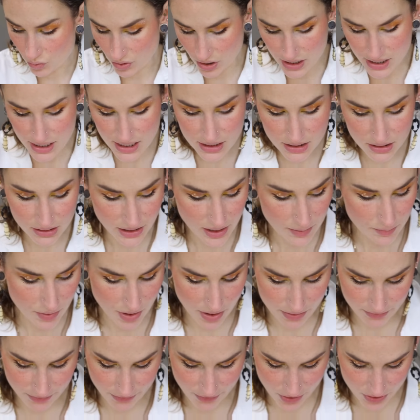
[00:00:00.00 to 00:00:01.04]
We're gonna get the lip
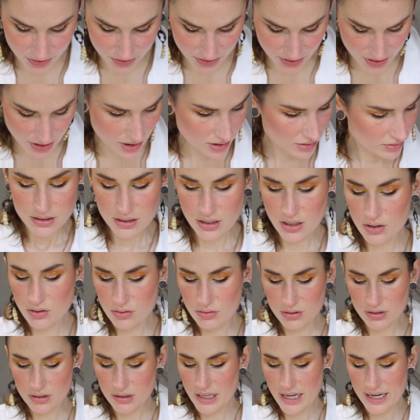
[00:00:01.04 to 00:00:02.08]
on first though.
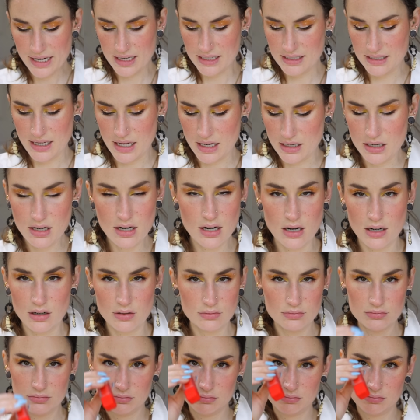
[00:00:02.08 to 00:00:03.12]
So like I said, you
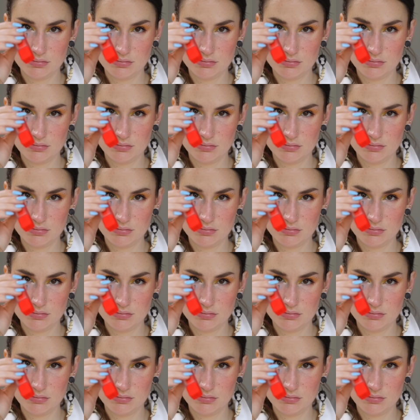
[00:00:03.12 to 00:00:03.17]
know,